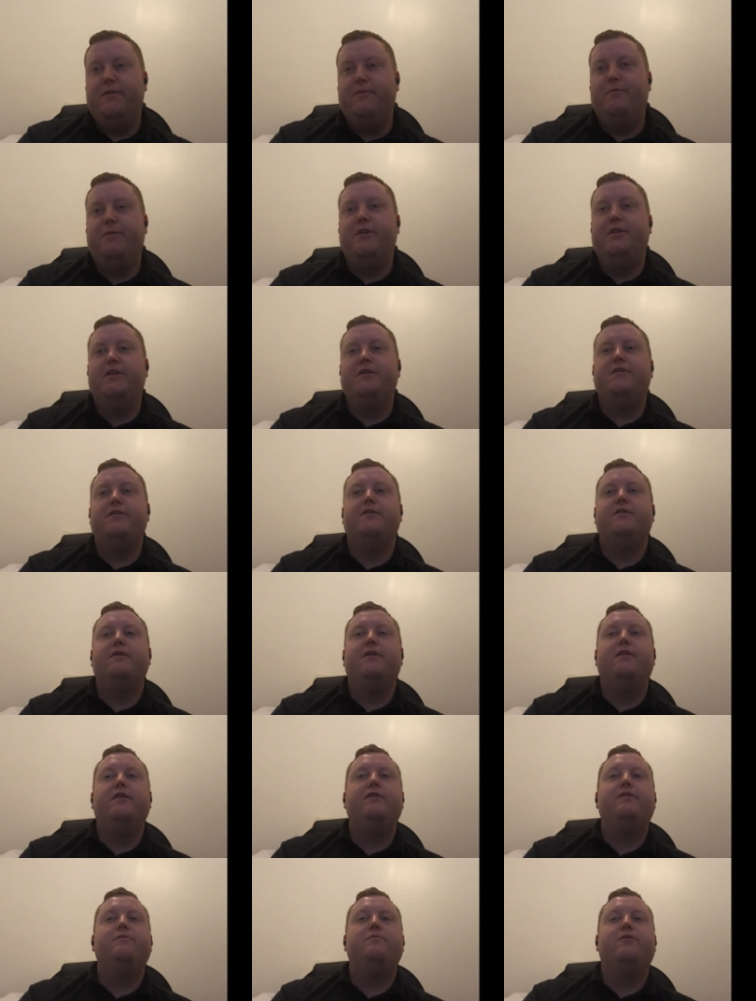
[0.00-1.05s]
but this
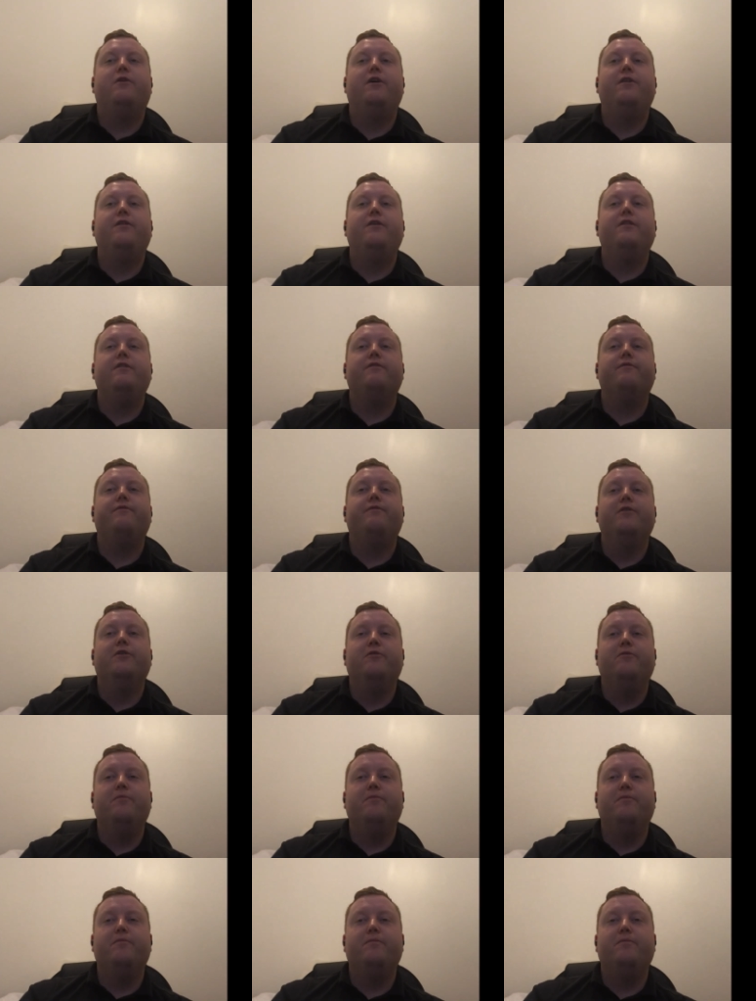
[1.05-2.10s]
is what I think the
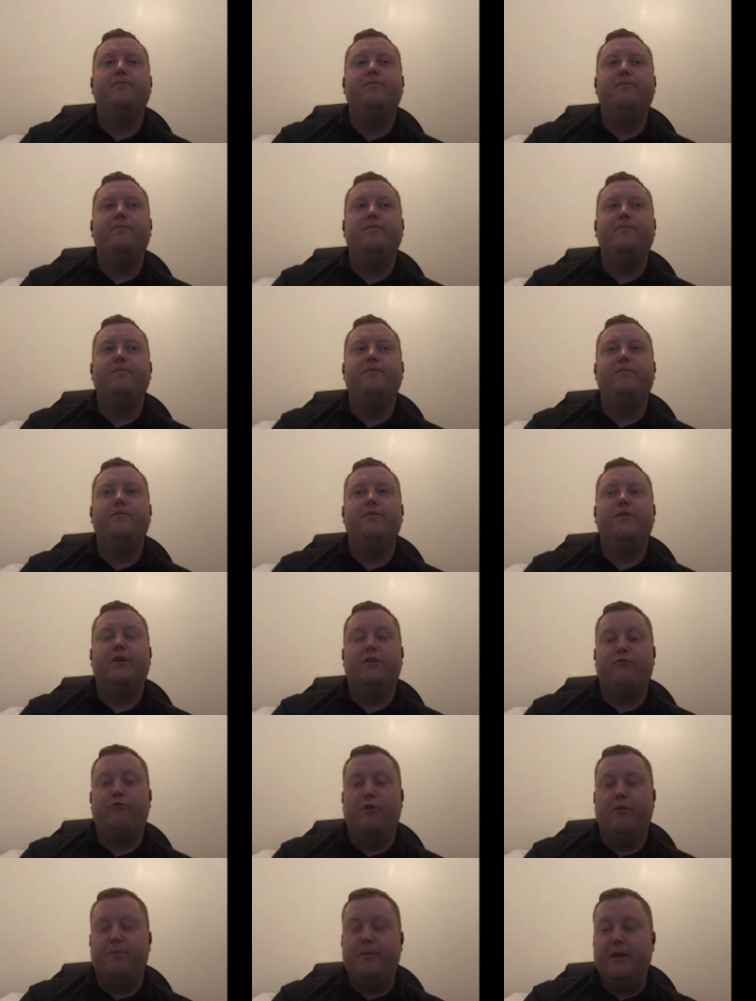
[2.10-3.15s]
film does
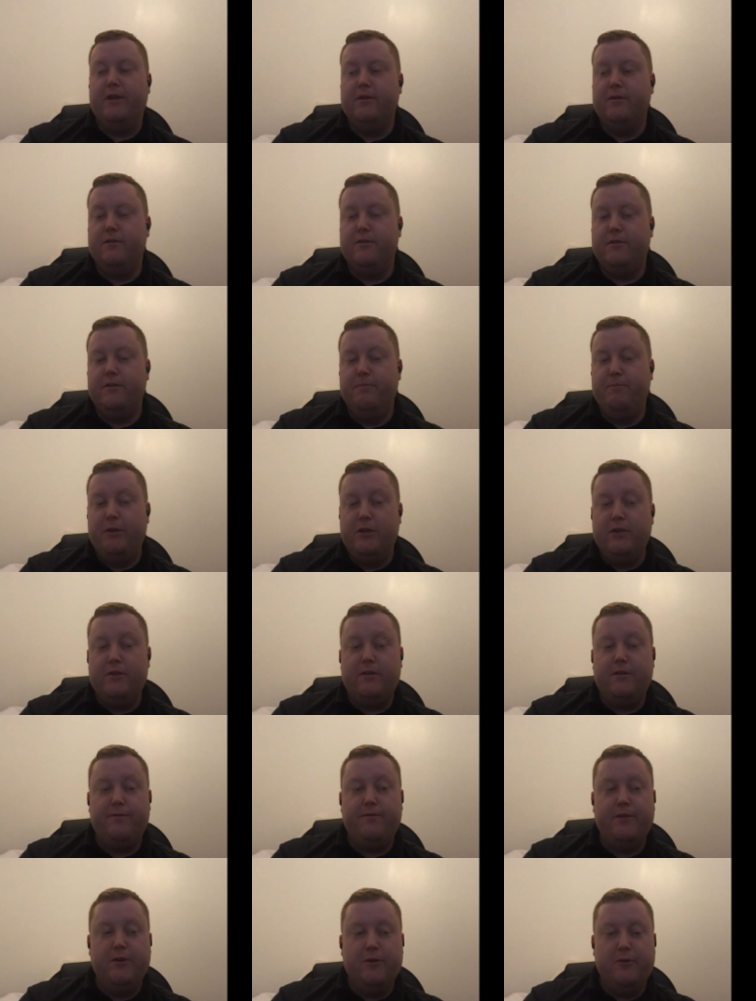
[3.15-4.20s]
wrong because the
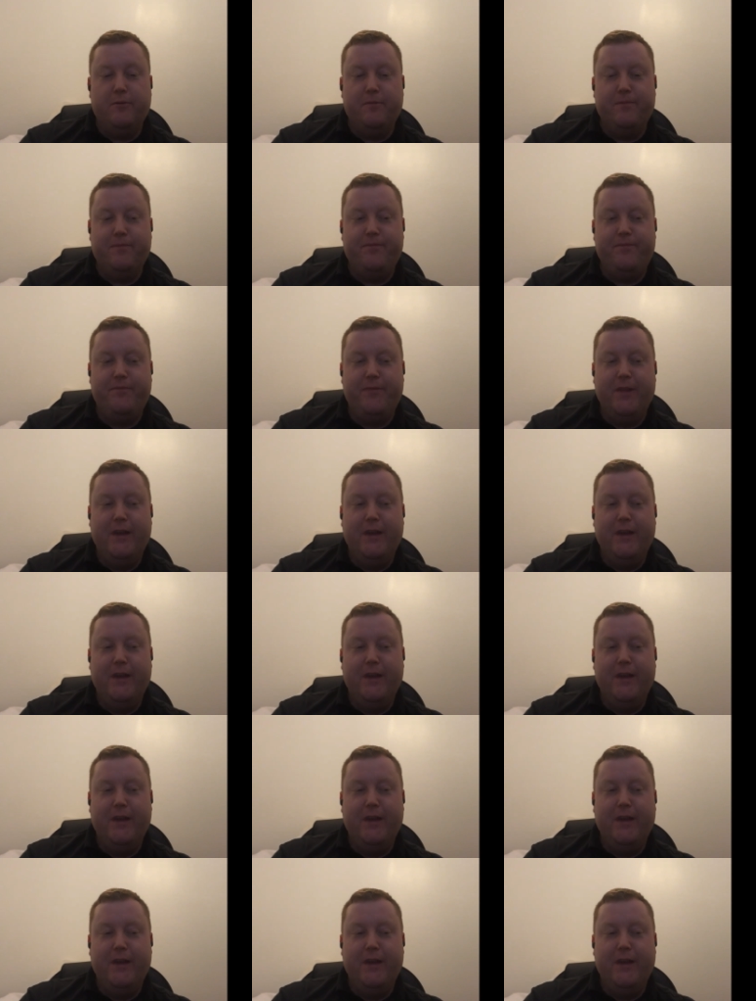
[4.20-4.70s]
film